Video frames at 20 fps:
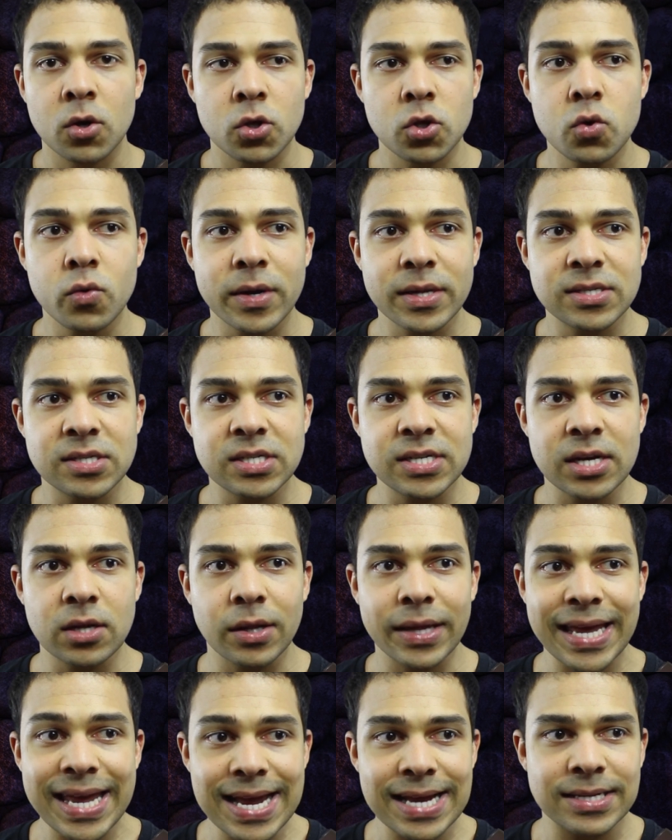you can
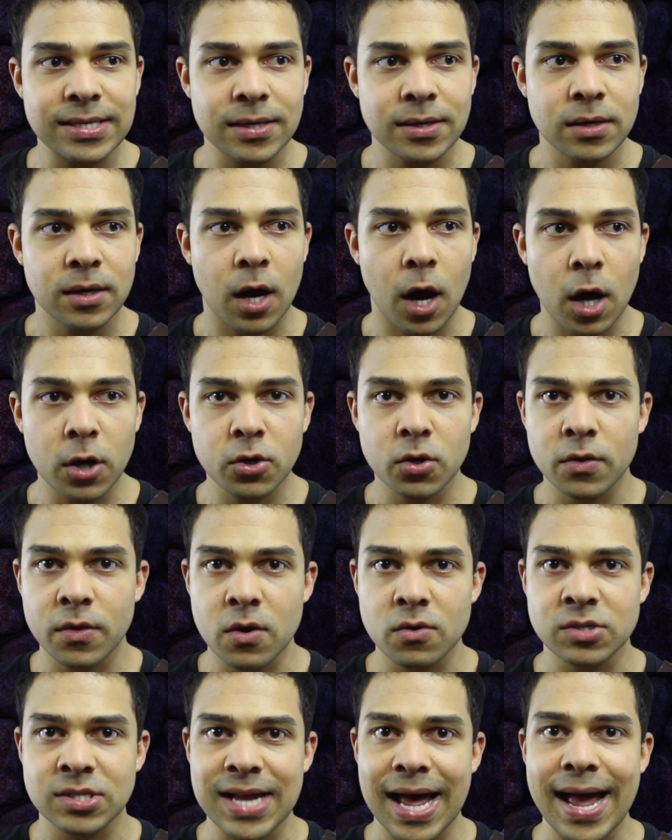still eat under
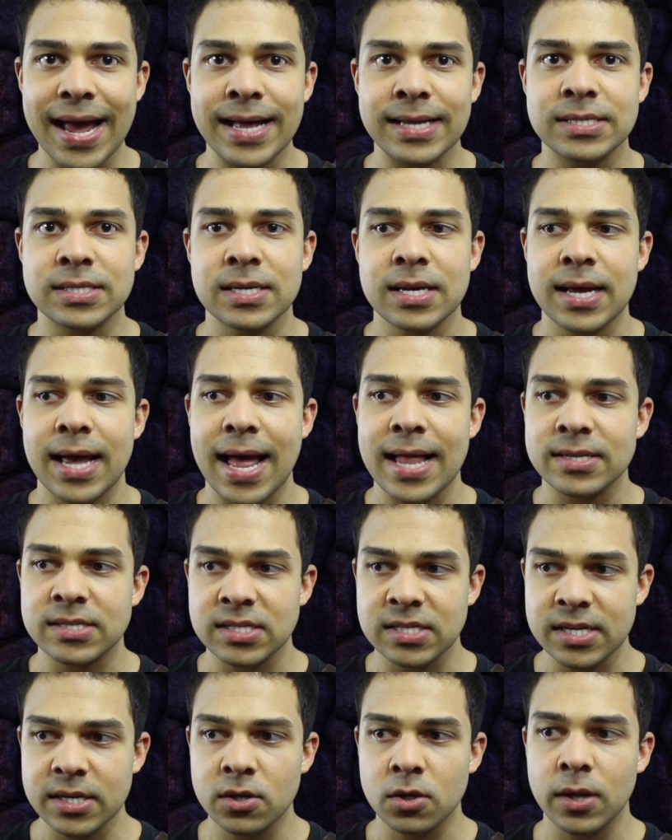those diets and
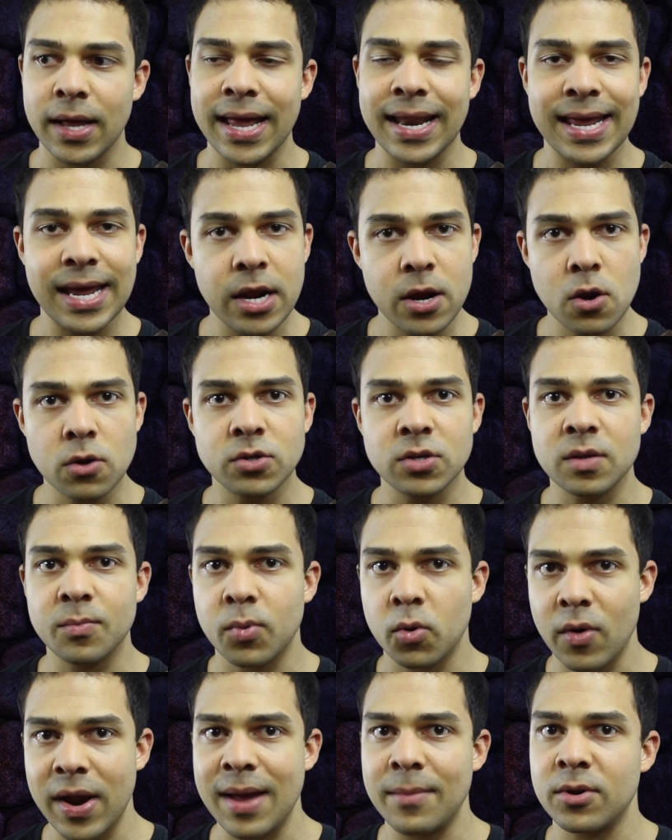still adhere to the
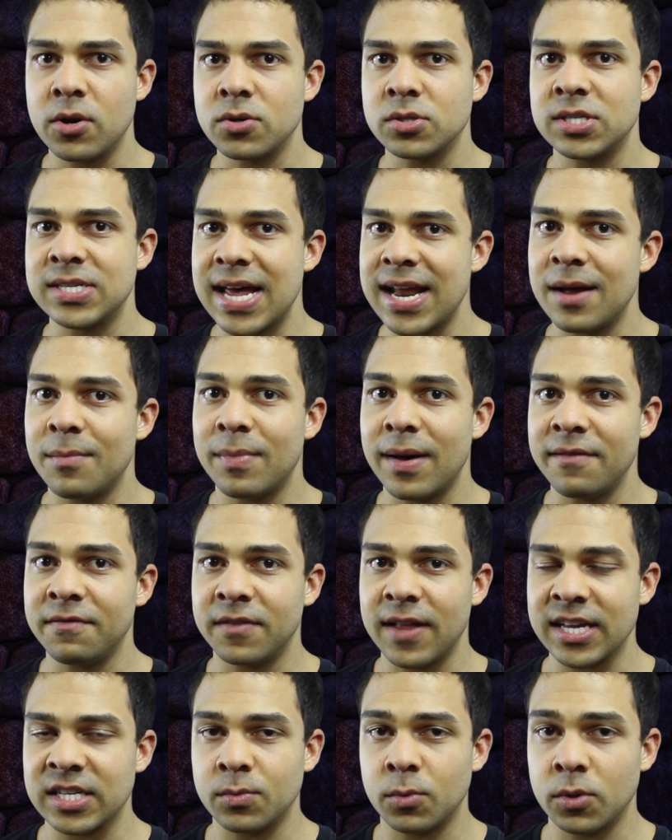parameters set up by
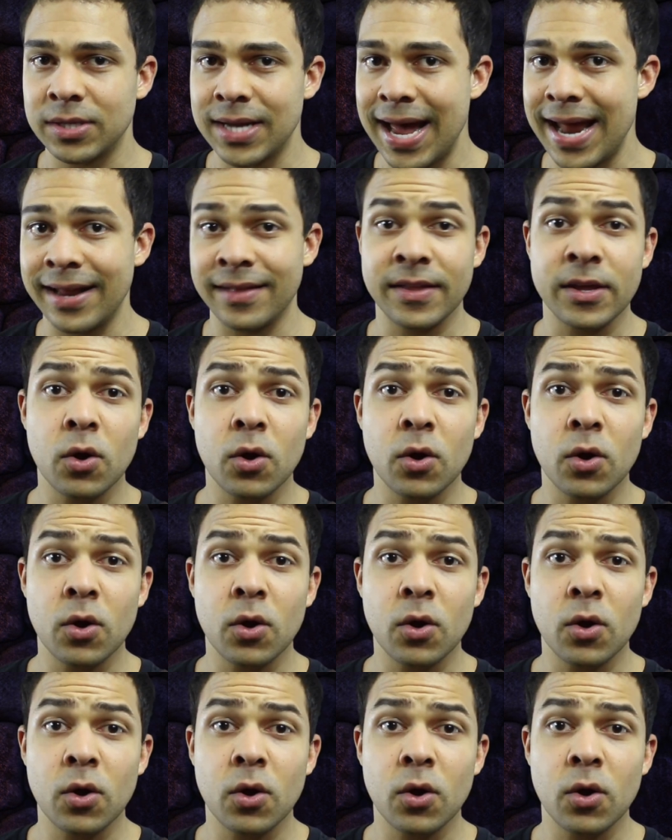flexible dieting.